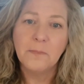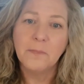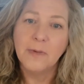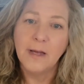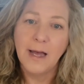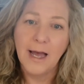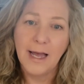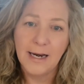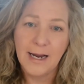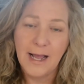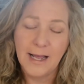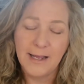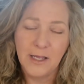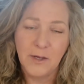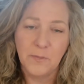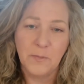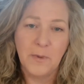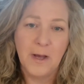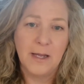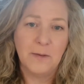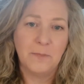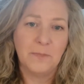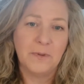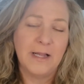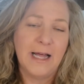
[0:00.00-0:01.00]

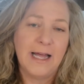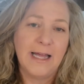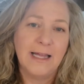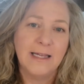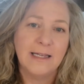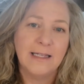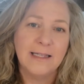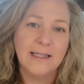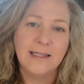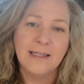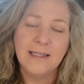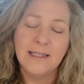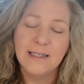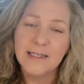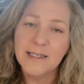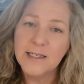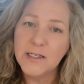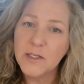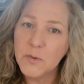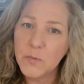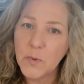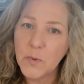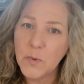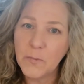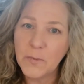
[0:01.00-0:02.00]
unoccupied play. This
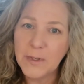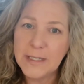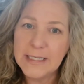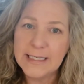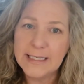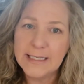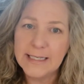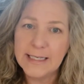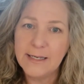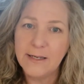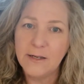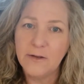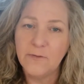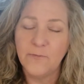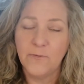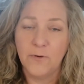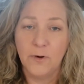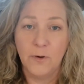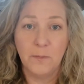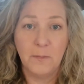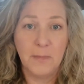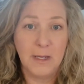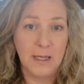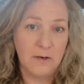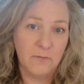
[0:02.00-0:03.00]
is what we see
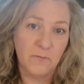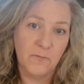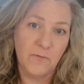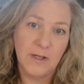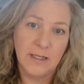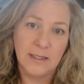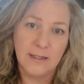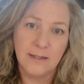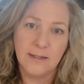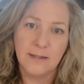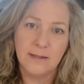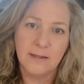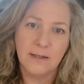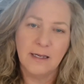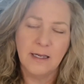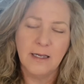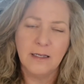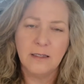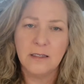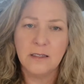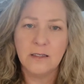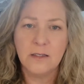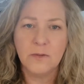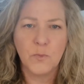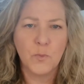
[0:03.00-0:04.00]
from infants.
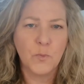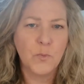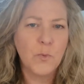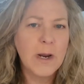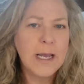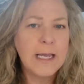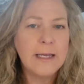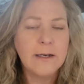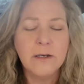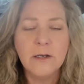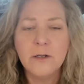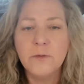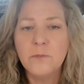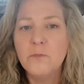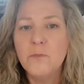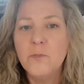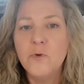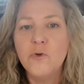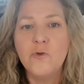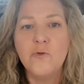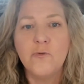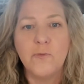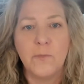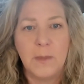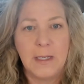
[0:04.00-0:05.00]
It's random
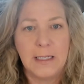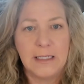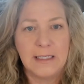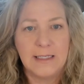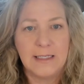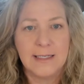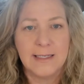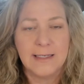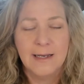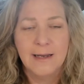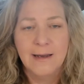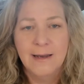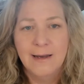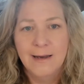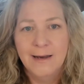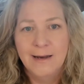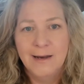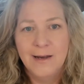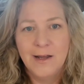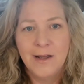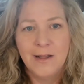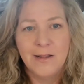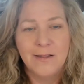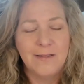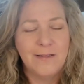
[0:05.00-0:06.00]
movements.
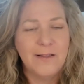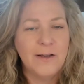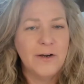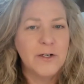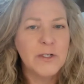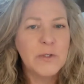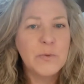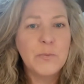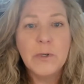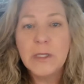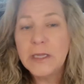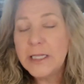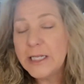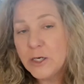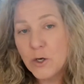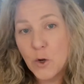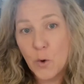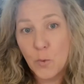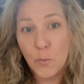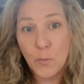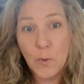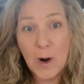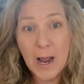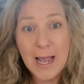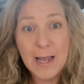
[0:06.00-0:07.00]
There's really no
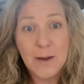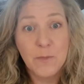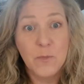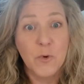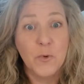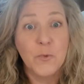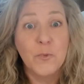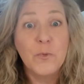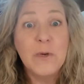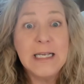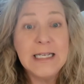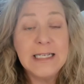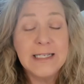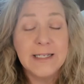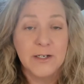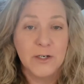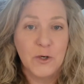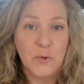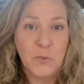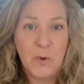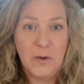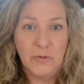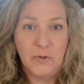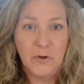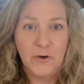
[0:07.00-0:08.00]
rhyme or reason to
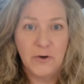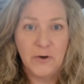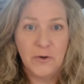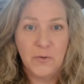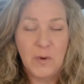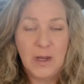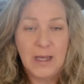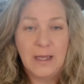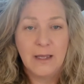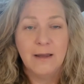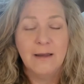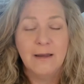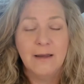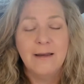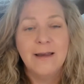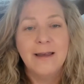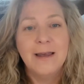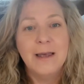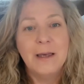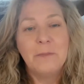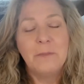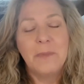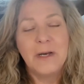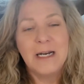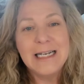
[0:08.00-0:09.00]
what they're doing.
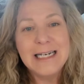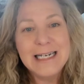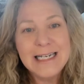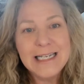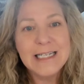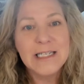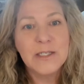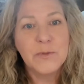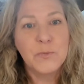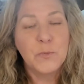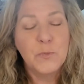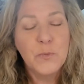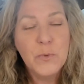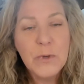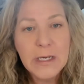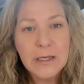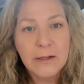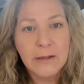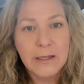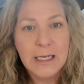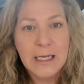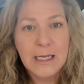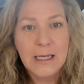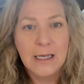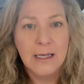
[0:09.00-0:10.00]
But it is
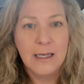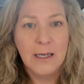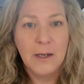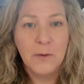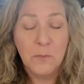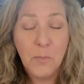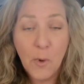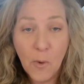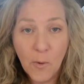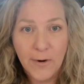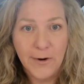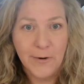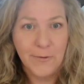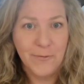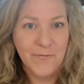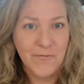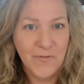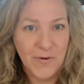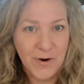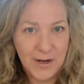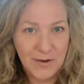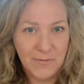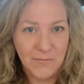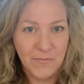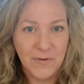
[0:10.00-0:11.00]
really important for
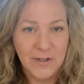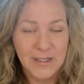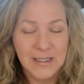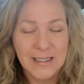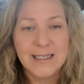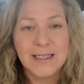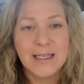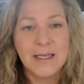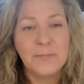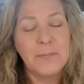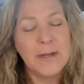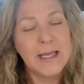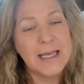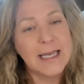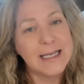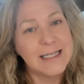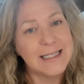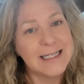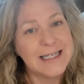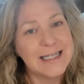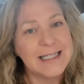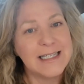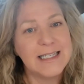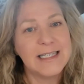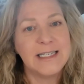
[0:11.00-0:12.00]
infants because
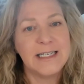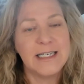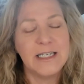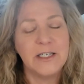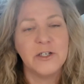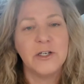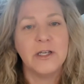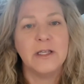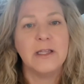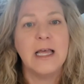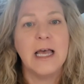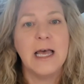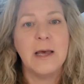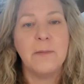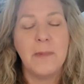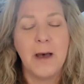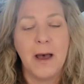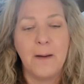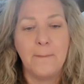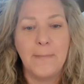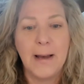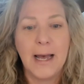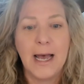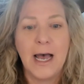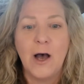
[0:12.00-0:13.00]
it's teaching them
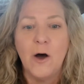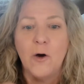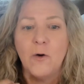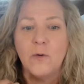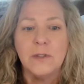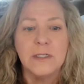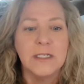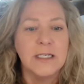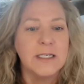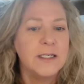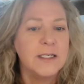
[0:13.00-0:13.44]
about